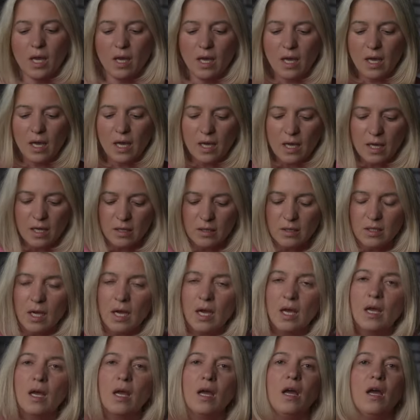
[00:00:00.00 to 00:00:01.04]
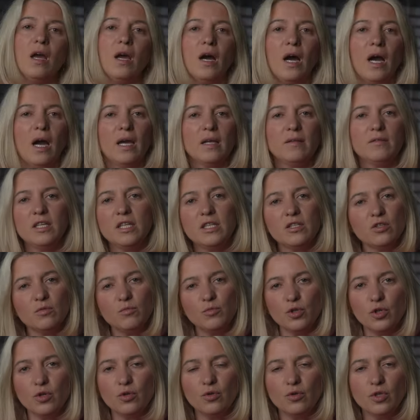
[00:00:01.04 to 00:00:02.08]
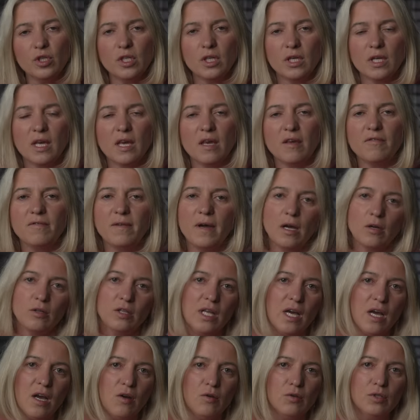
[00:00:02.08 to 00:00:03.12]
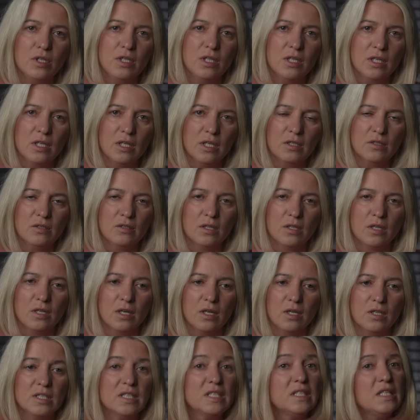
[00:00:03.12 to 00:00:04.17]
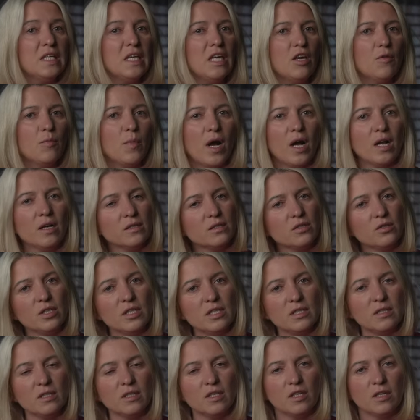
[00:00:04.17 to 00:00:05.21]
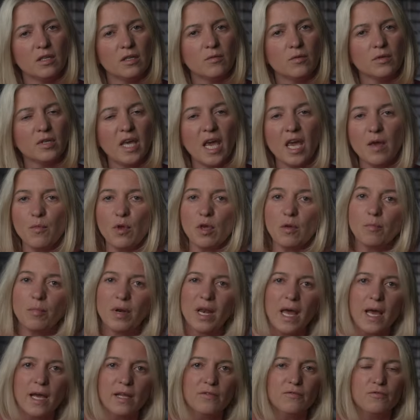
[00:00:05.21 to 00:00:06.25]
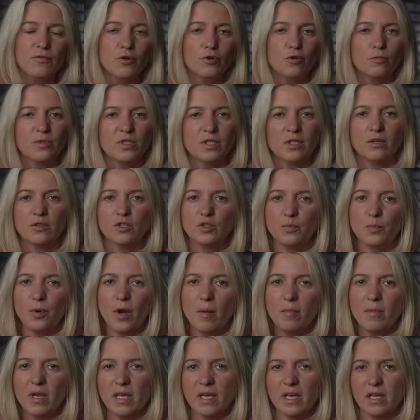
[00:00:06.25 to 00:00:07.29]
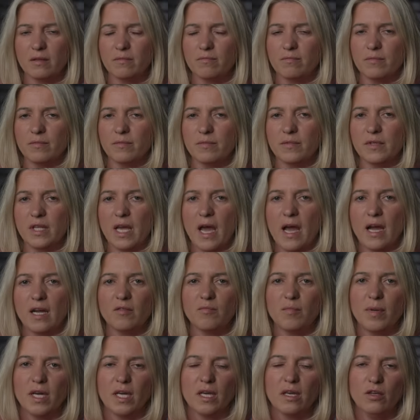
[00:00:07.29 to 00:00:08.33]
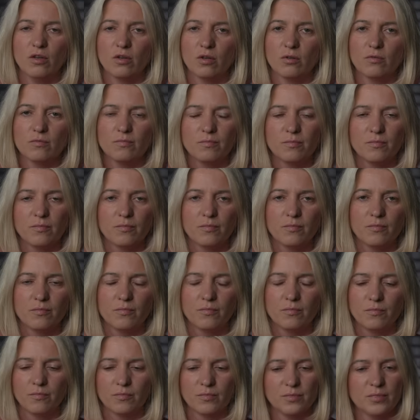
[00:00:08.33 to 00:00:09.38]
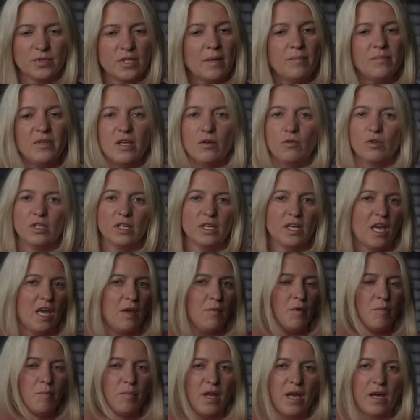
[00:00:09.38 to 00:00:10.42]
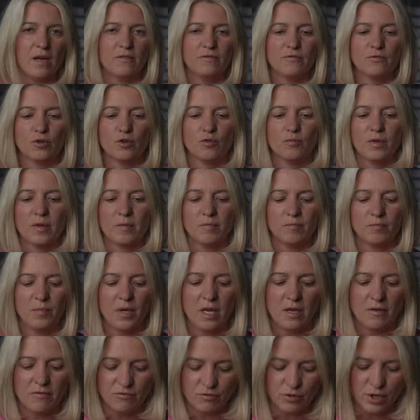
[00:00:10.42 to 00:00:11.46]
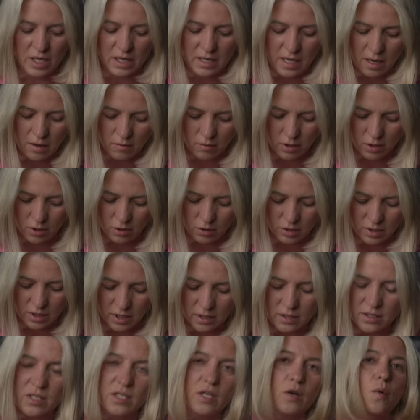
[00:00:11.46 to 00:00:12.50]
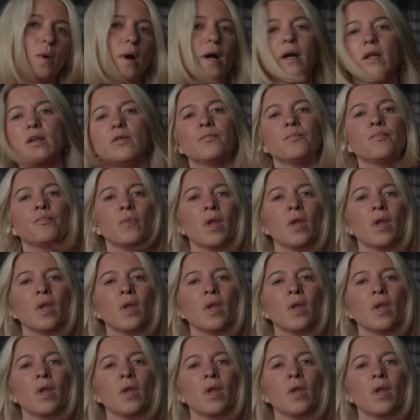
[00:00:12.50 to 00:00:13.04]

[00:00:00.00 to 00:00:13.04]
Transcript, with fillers: And I did some more Googling, found out that uh, Steam also is a gaming platform, so it's probably get tagged by, you know, something with the gaming platform and being free download and so on.